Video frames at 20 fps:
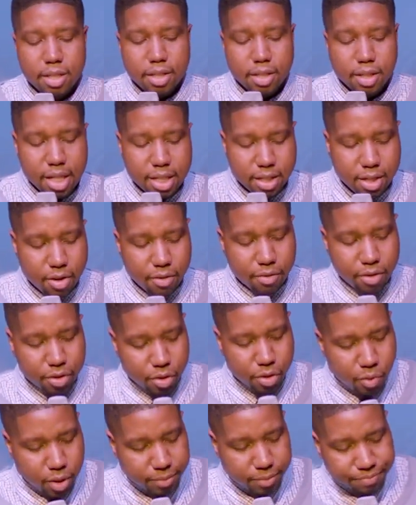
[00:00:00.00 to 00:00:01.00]
So let's go,
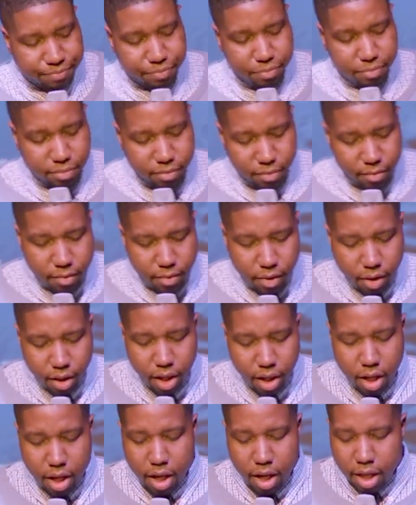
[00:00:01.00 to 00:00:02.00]
verse 1.
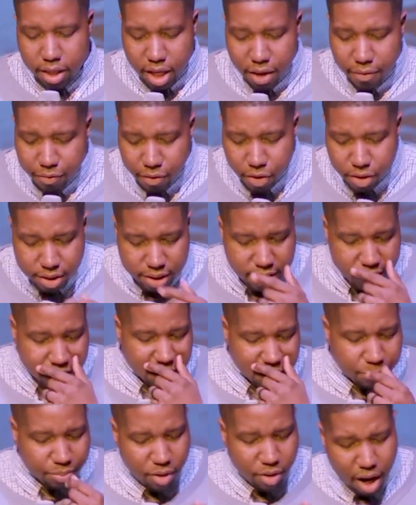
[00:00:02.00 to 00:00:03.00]
Therefore, since
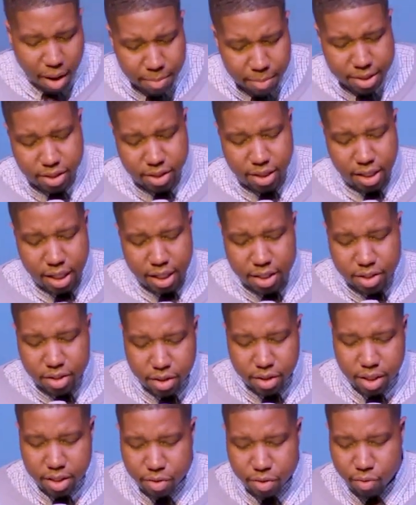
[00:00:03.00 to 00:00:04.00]
the promise to
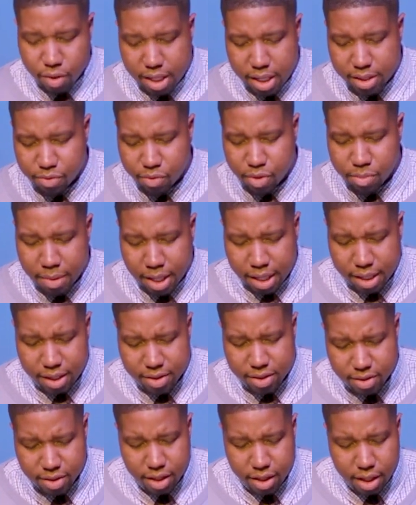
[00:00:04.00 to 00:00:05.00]
enter his rest
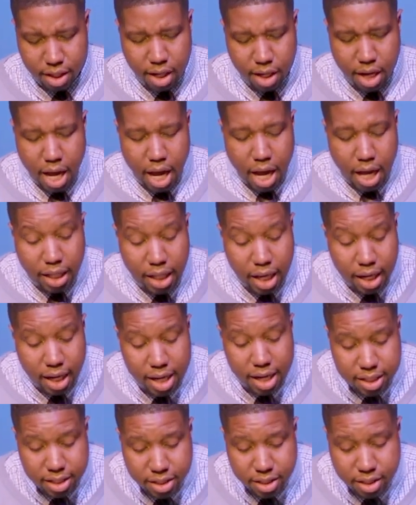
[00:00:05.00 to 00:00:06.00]
remains, let
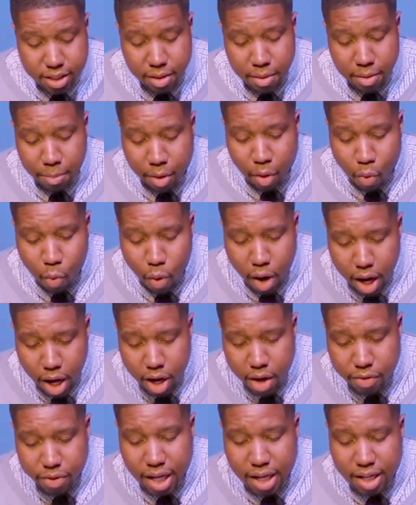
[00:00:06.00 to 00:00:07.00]
us
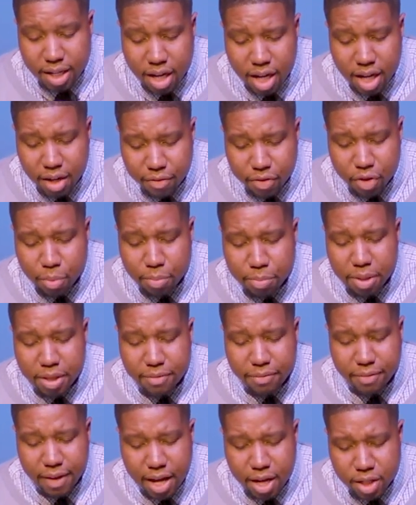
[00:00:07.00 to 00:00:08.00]
beware that none of you
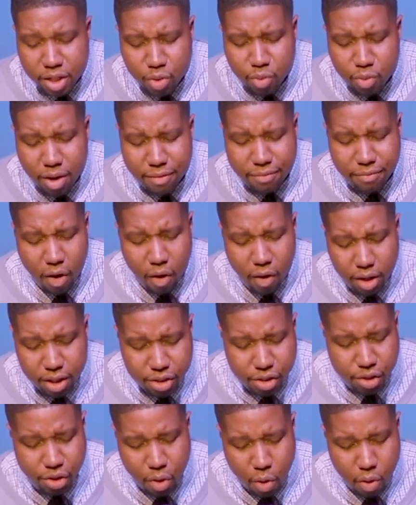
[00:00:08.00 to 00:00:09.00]
be found to have
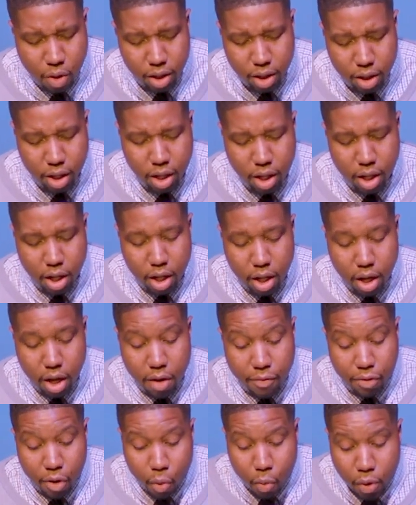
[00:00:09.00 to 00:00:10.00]
fallen short.
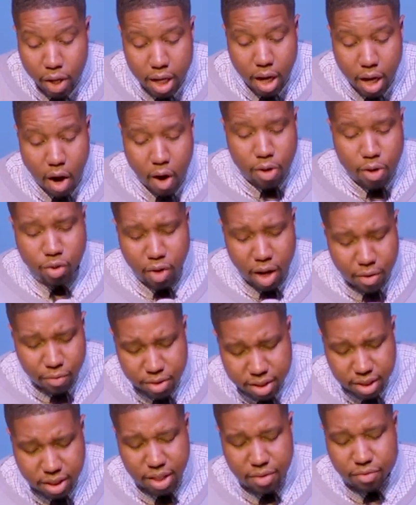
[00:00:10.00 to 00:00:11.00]
For we also
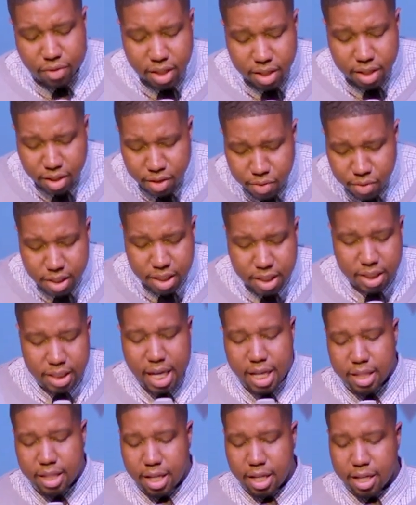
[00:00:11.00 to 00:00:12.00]
have received good news just as
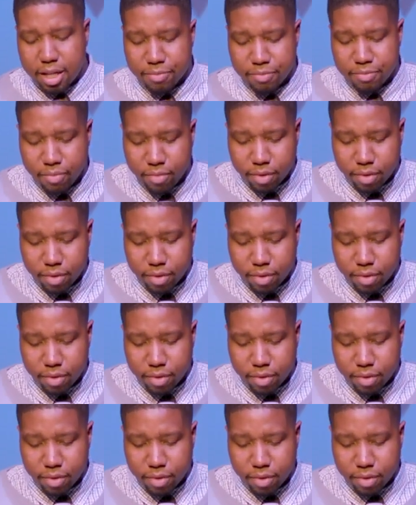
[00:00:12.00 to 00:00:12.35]
they did.